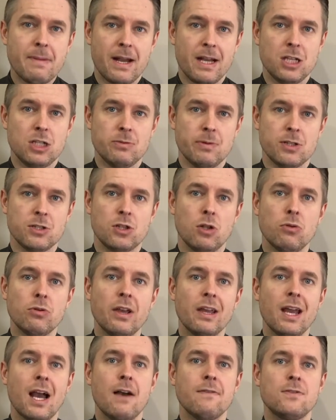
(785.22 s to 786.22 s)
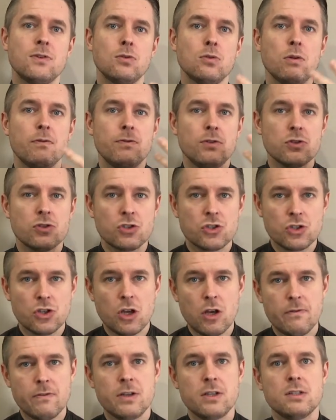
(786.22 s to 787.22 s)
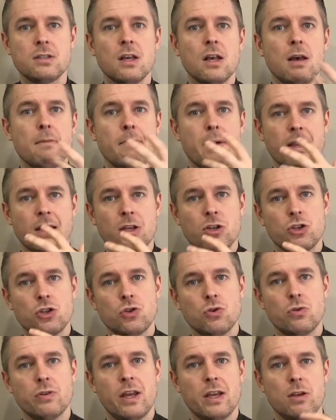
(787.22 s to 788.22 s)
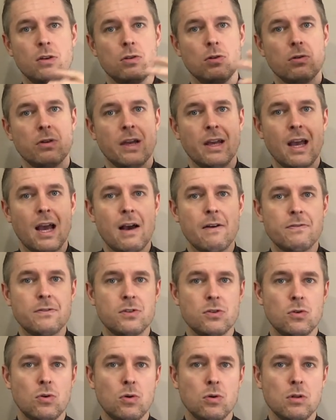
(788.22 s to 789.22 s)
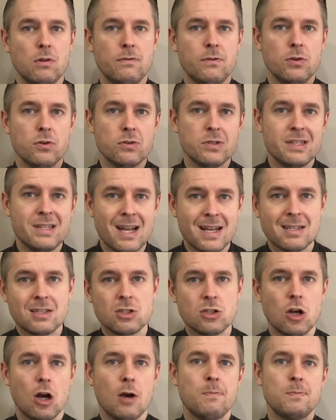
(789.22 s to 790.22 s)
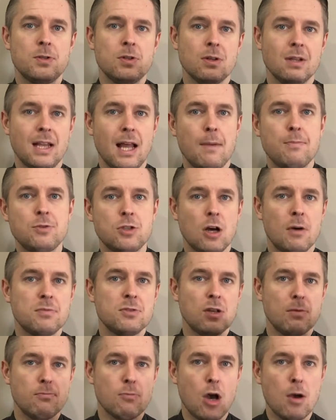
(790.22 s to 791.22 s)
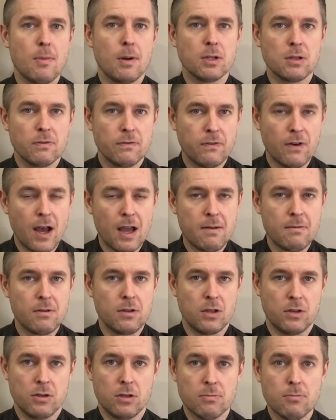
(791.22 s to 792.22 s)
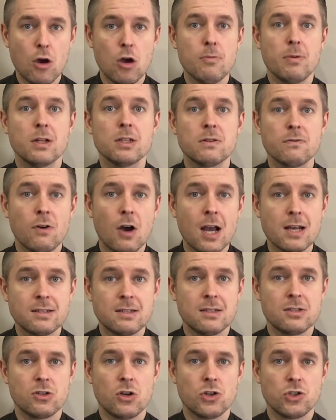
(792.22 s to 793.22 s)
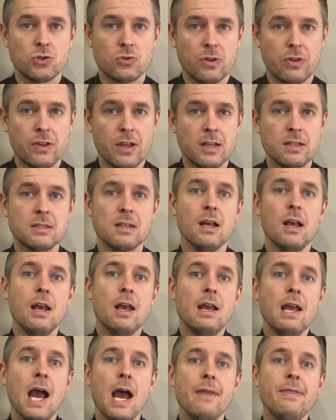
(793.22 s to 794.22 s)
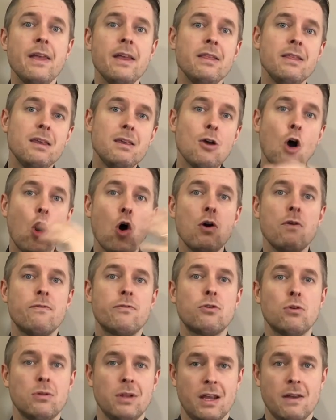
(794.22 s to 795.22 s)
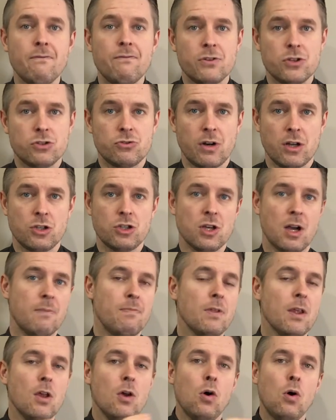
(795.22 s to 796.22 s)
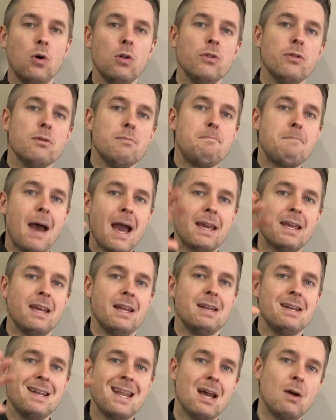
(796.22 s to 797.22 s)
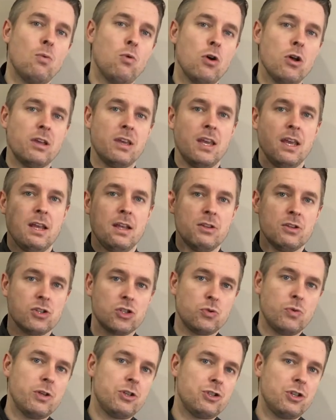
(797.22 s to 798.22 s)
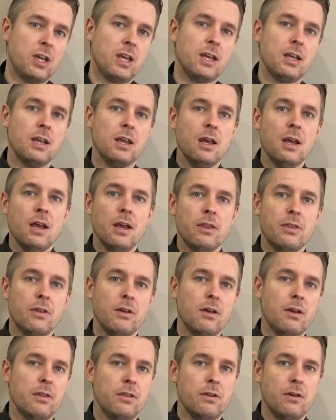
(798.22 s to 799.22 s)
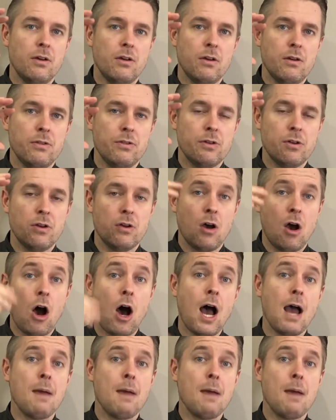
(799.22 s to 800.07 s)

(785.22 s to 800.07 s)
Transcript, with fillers: management. So looking after all of your servers, making sure that you're looking after all of your desktops, your laptops, your mobile devices, those sort of things. And then the overall infrastructure, all the back-end networking, the switching, the